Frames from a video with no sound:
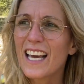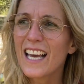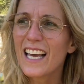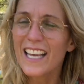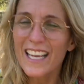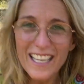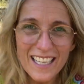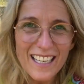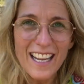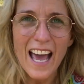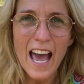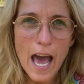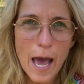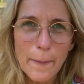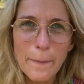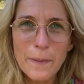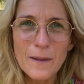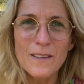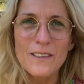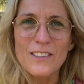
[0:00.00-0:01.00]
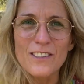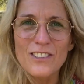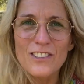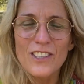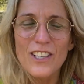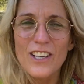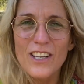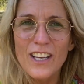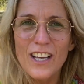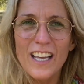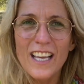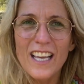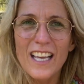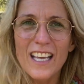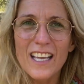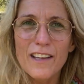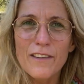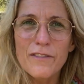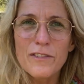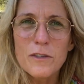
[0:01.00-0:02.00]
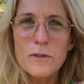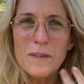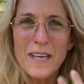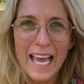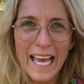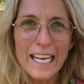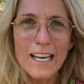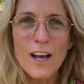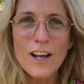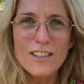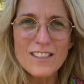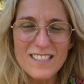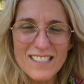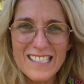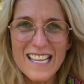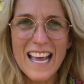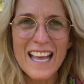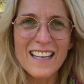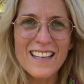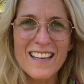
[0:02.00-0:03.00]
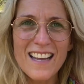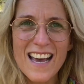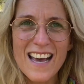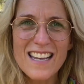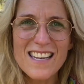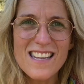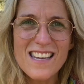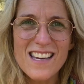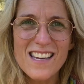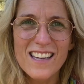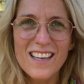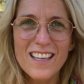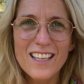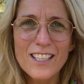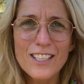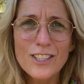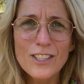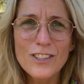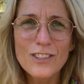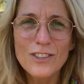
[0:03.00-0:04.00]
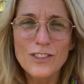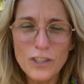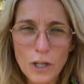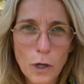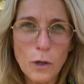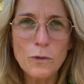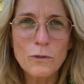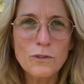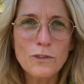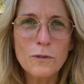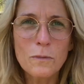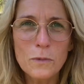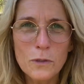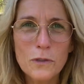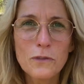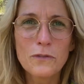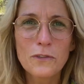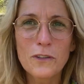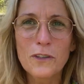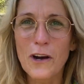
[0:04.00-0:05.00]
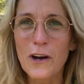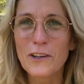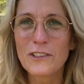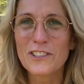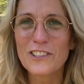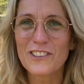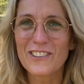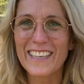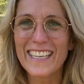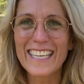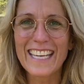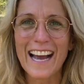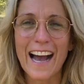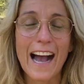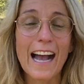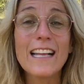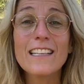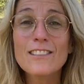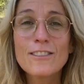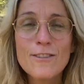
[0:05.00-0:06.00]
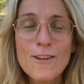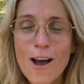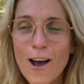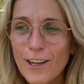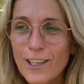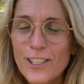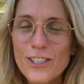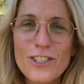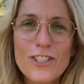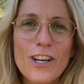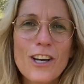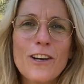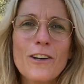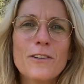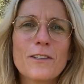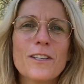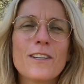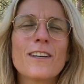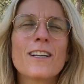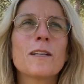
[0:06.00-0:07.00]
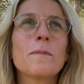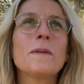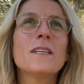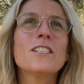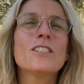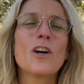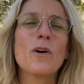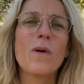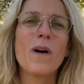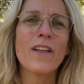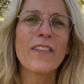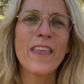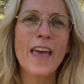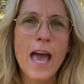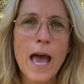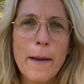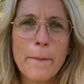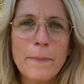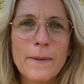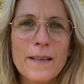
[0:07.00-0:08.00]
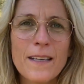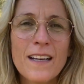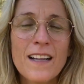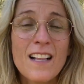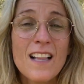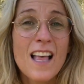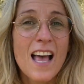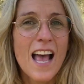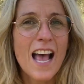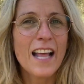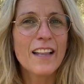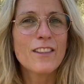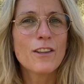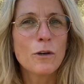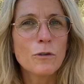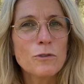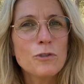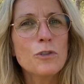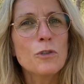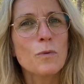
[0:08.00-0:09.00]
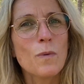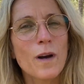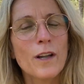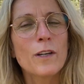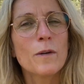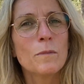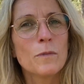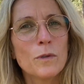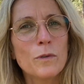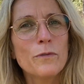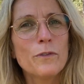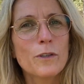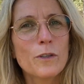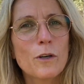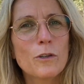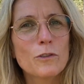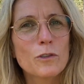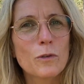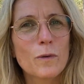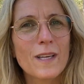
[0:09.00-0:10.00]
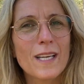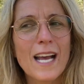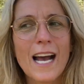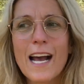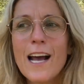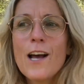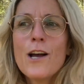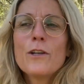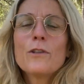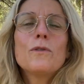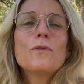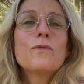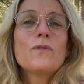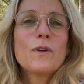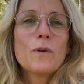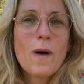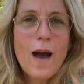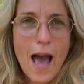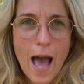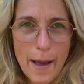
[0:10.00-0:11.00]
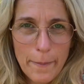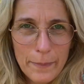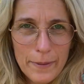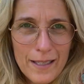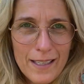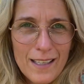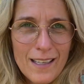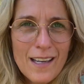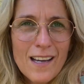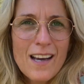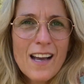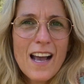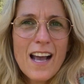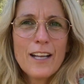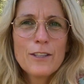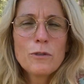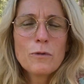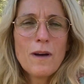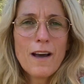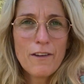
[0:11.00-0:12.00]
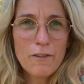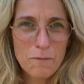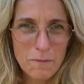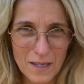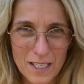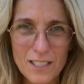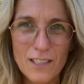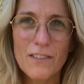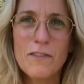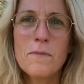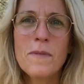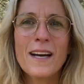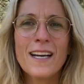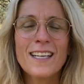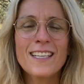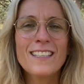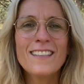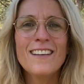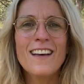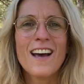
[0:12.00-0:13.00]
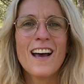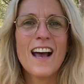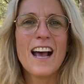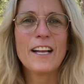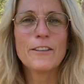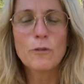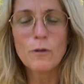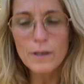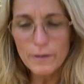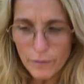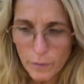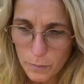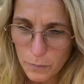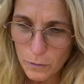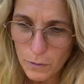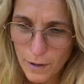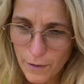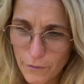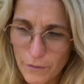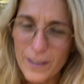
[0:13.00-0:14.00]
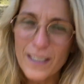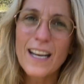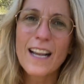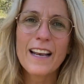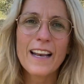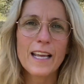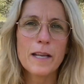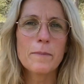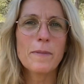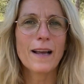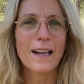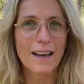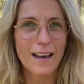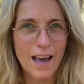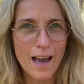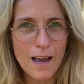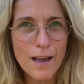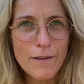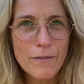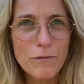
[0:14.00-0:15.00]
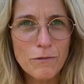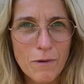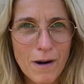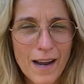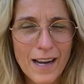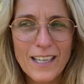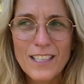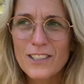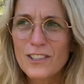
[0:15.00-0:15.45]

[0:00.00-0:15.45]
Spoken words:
It happens. If you cannot stand that, don't move to Costa Rica. It's not a joke. You're gonna be so unhappy. And don't you wanna move to Costa Rica to feel happy and to have peace of mind and to live a pura vida laid back life, right?